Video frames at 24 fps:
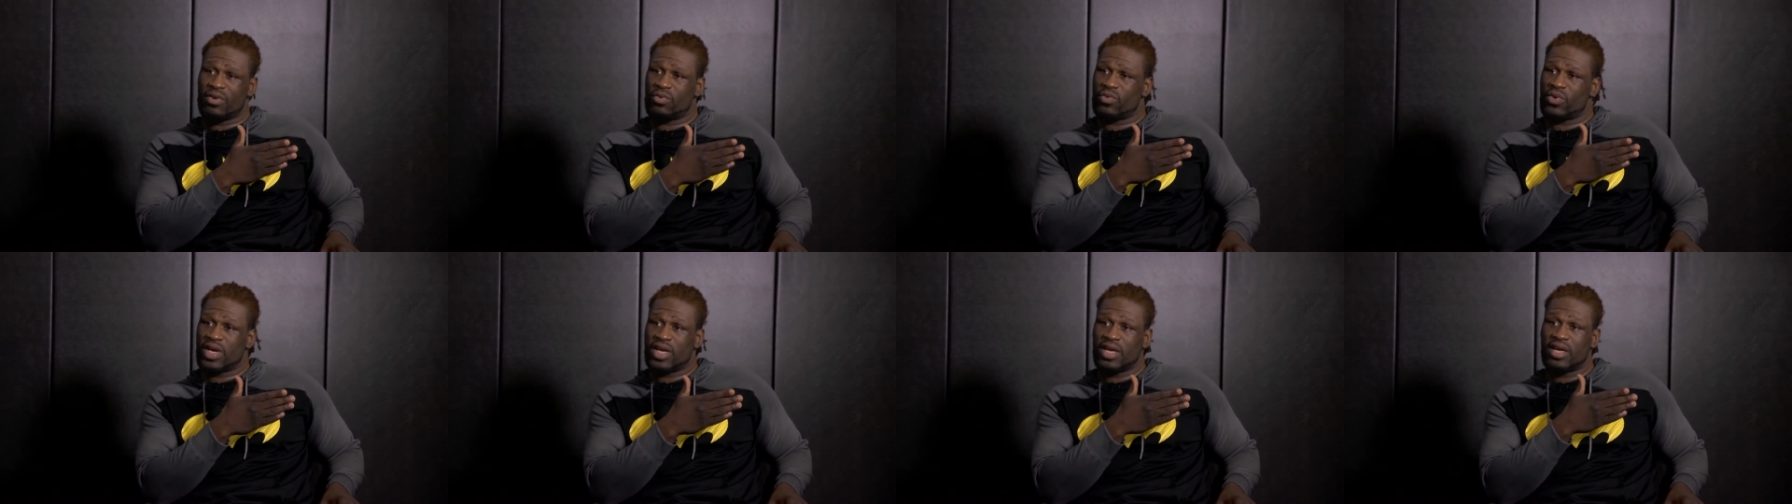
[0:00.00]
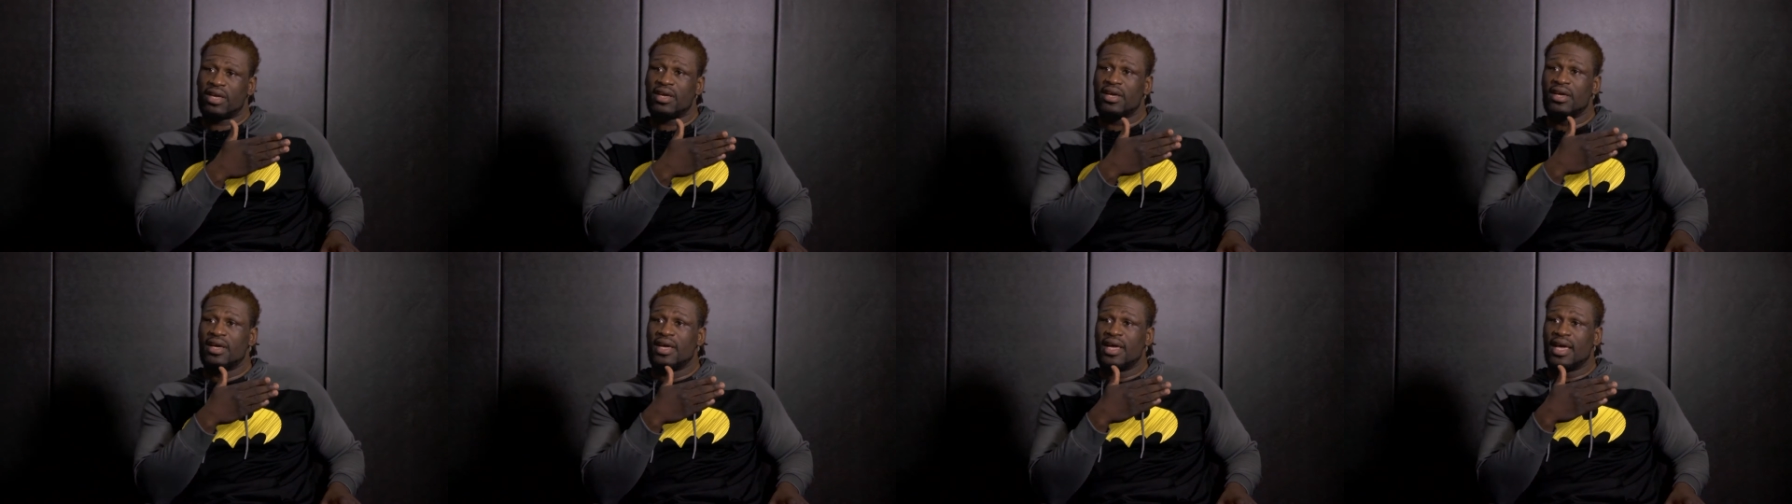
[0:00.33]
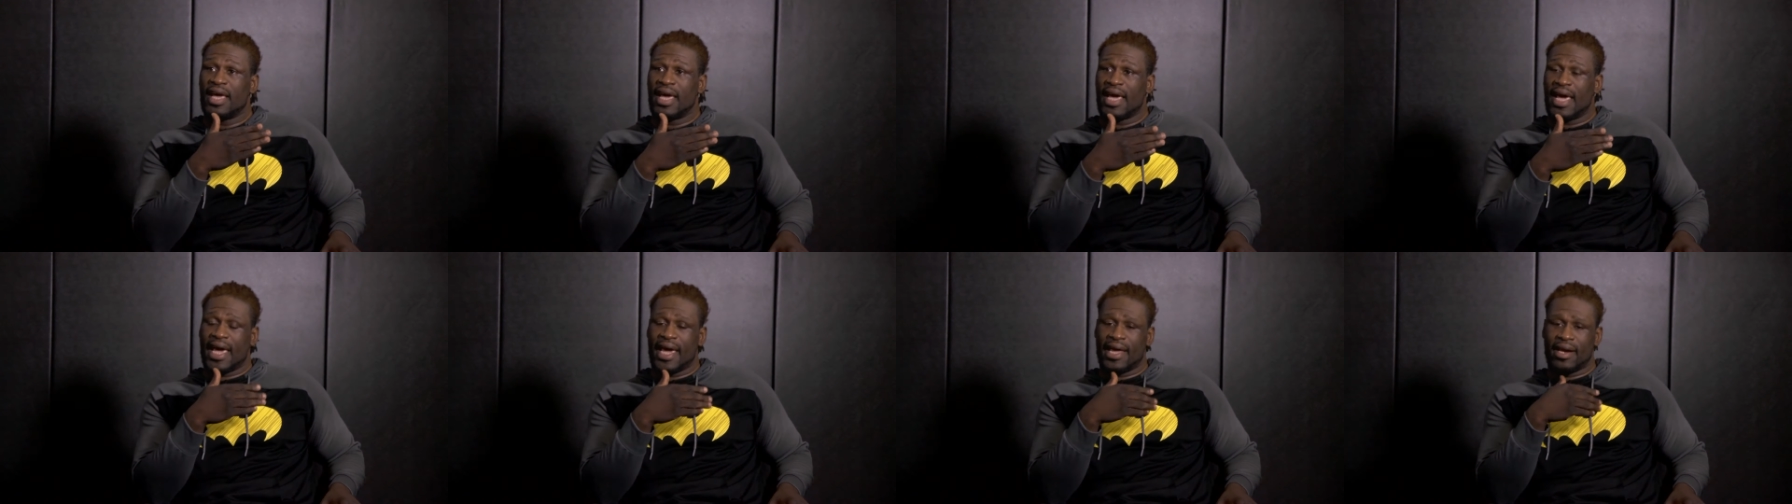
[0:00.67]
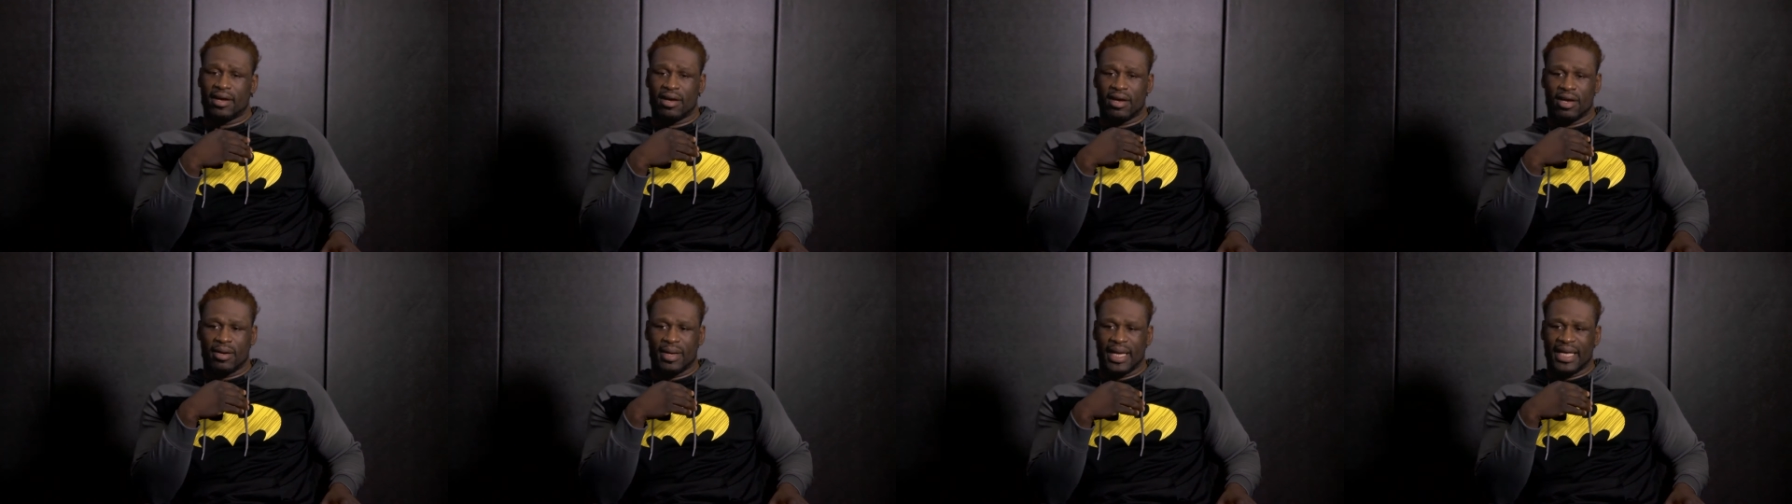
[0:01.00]
ring, and
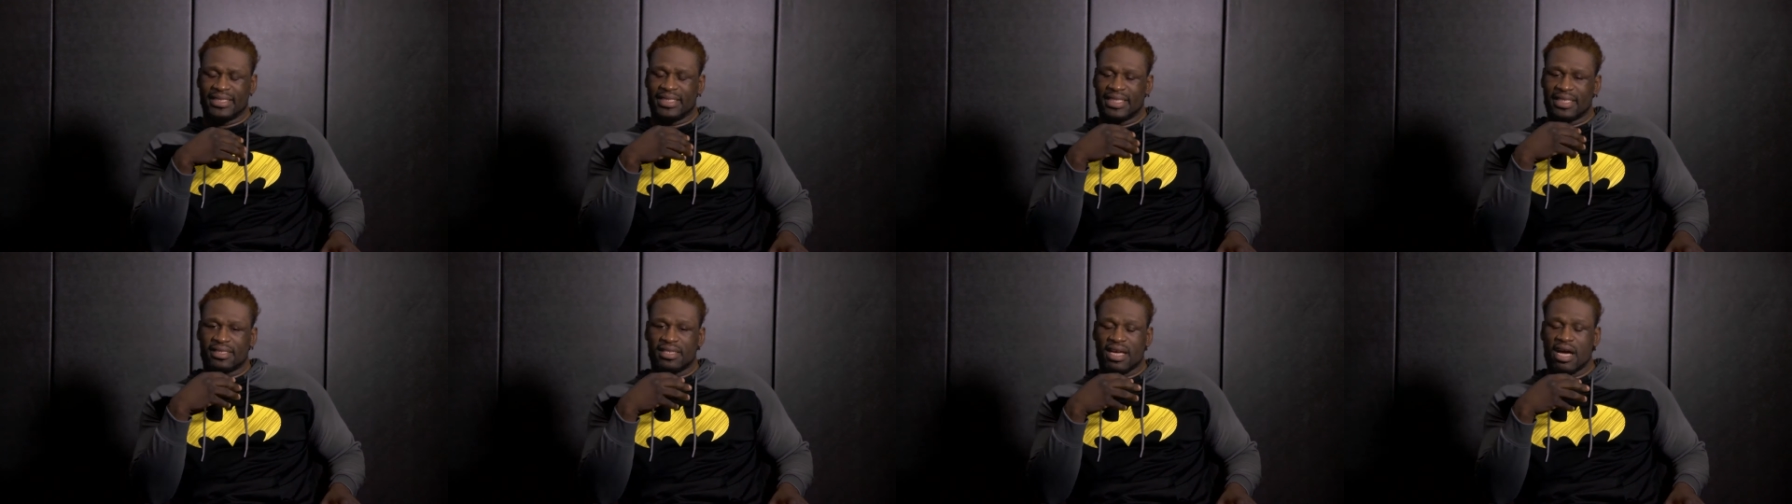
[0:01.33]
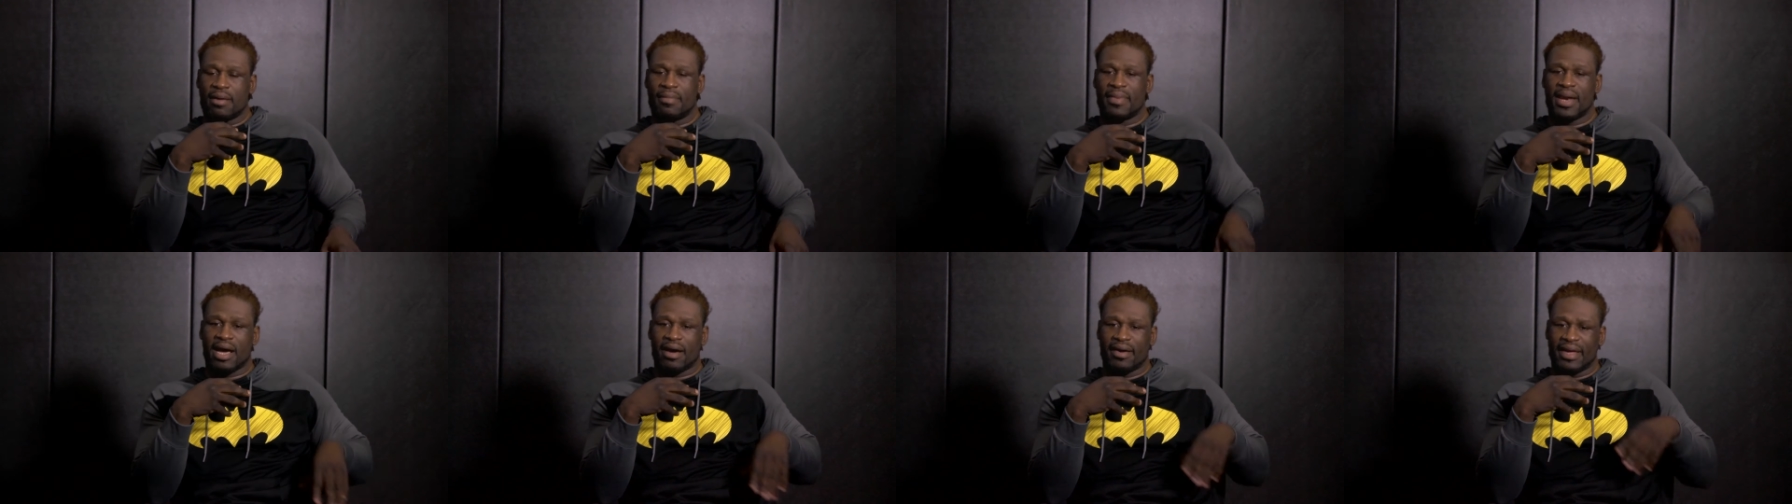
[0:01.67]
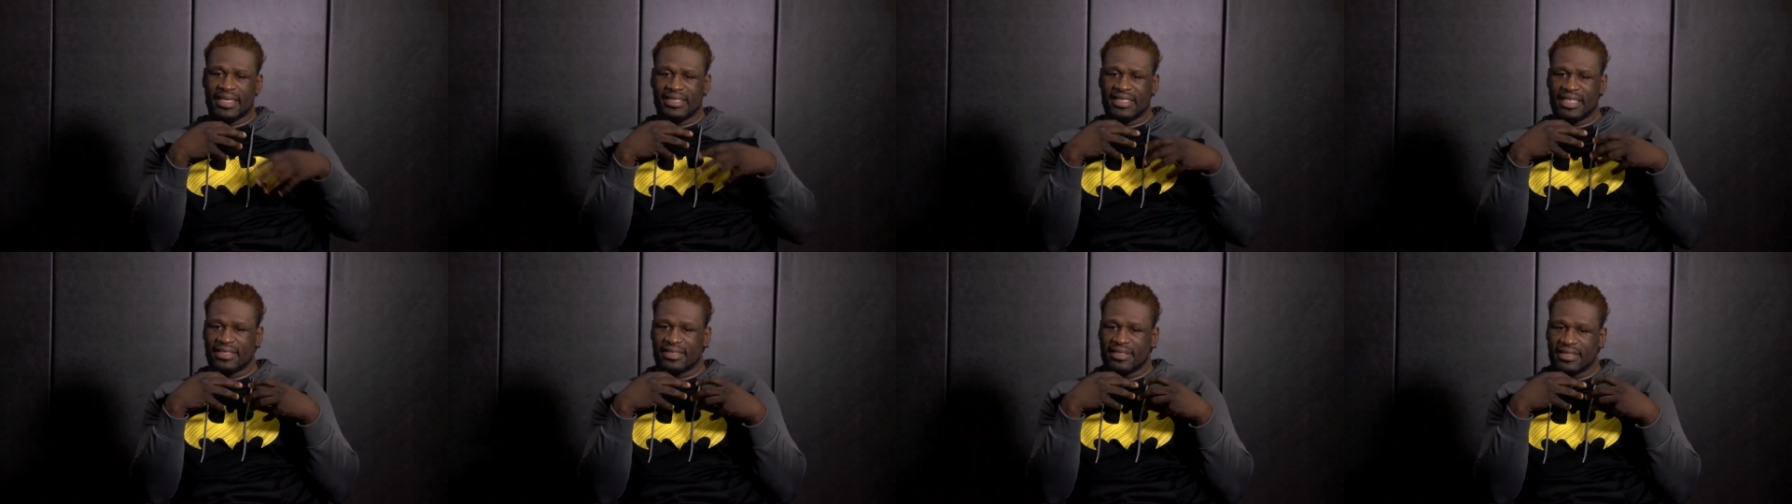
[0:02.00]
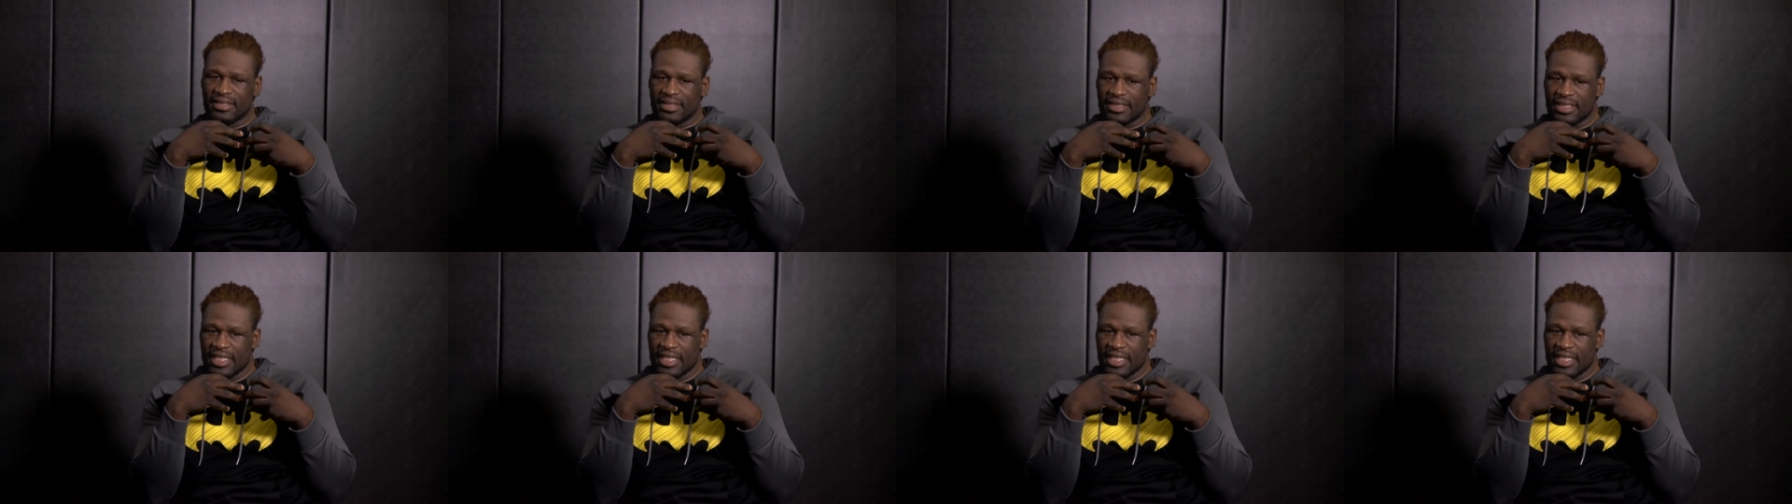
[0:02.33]
just coming out and just